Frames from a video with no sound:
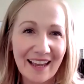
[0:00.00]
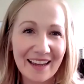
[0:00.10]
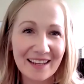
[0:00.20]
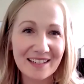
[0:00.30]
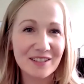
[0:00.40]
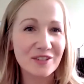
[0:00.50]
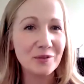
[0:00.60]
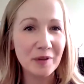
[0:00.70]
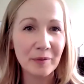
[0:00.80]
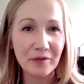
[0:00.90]
And
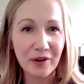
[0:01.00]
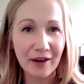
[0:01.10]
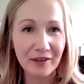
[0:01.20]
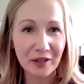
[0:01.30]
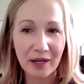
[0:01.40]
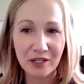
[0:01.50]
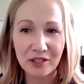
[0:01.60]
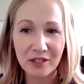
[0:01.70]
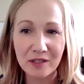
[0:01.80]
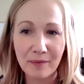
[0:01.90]
shoot me up if you have any
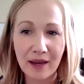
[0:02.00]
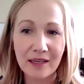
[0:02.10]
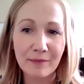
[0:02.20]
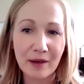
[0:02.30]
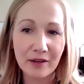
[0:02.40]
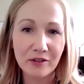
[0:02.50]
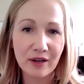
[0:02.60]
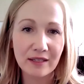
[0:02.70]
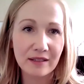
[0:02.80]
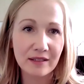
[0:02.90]
questions. My email
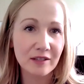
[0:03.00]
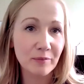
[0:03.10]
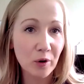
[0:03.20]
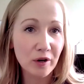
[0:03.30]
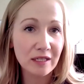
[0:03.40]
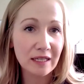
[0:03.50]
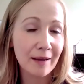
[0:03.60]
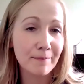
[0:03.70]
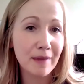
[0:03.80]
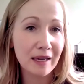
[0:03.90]
address is support
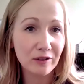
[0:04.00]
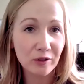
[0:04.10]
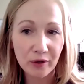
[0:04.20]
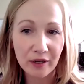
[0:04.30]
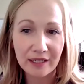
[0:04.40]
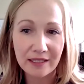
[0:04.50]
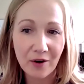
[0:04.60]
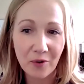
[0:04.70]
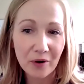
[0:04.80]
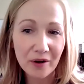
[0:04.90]
at
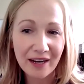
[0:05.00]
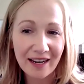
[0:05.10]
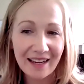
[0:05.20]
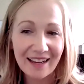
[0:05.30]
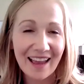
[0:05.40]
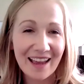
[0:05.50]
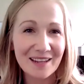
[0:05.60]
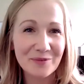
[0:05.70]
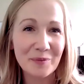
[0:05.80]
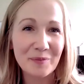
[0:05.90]
meganlloyd.org,
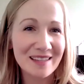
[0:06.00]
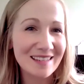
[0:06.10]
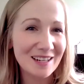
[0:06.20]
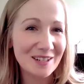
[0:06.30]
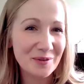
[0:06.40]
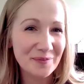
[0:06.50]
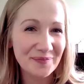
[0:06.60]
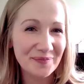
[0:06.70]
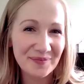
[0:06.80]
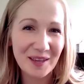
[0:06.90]
and we'll be in touch
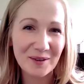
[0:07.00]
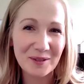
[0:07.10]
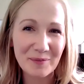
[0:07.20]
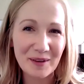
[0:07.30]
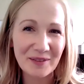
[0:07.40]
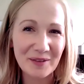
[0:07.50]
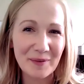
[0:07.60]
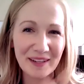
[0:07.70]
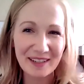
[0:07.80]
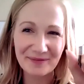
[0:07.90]
soon. Thank you so much,
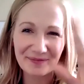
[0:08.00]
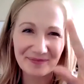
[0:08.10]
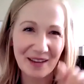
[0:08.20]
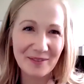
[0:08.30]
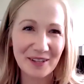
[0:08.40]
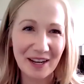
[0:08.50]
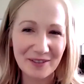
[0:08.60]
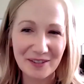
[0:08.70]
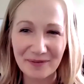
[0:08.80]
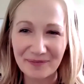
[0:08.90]
everybody. Have a good
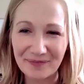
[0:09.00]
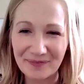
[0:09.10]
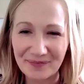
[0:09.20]
afternoon.